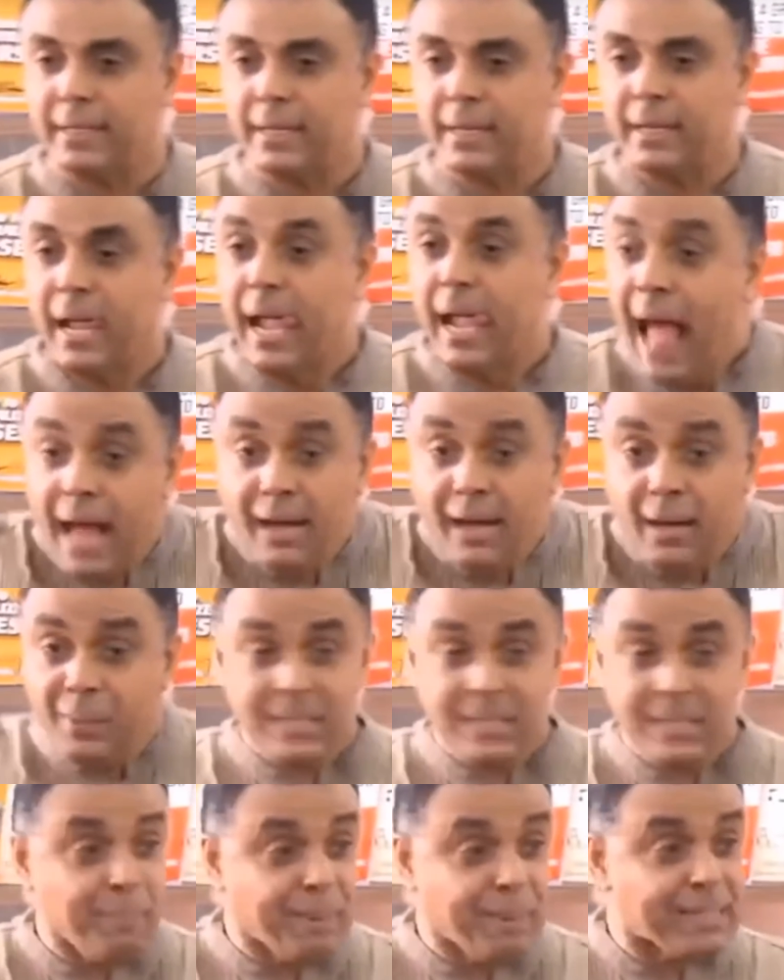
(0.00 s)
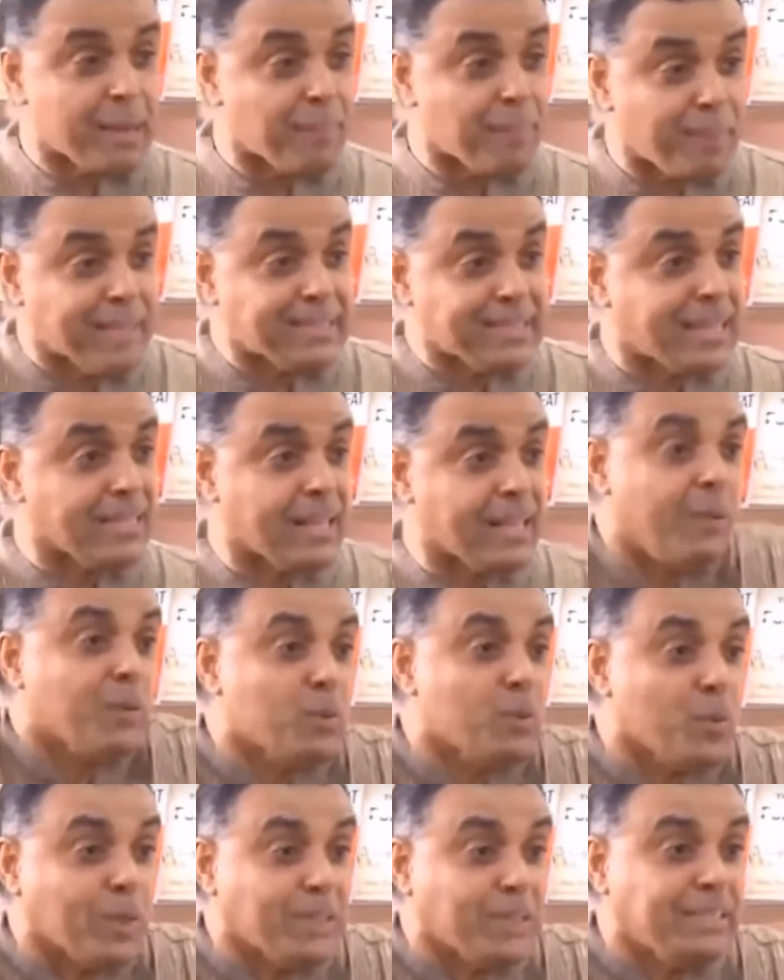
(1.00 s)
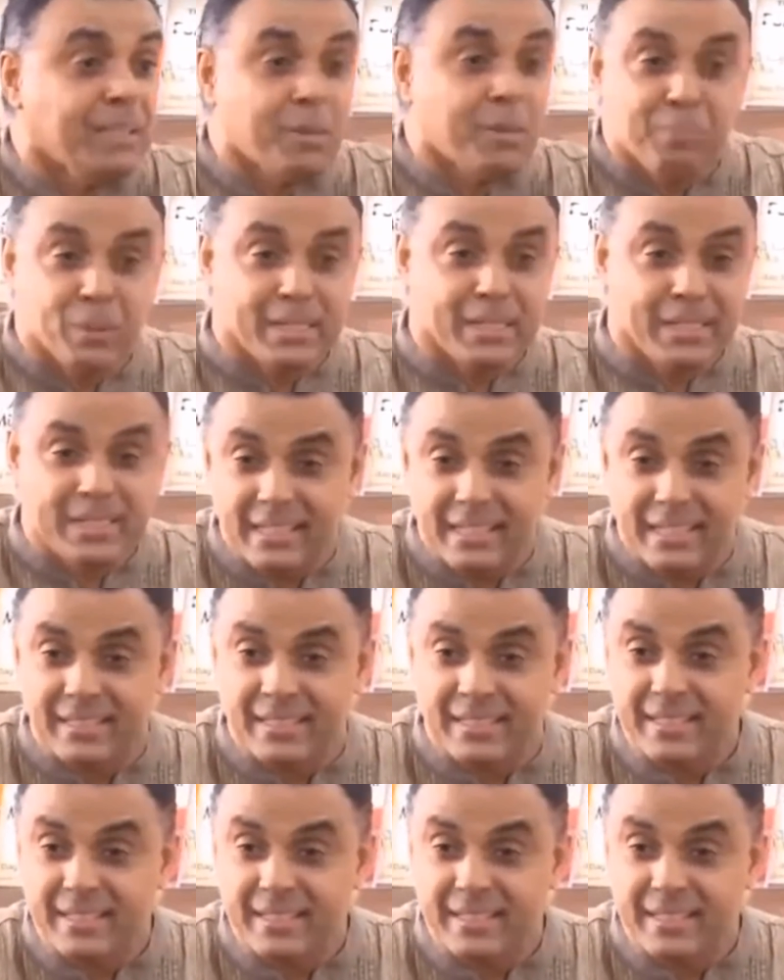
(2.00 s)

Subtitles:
And I was a bit surprised as I was watching the proceedings.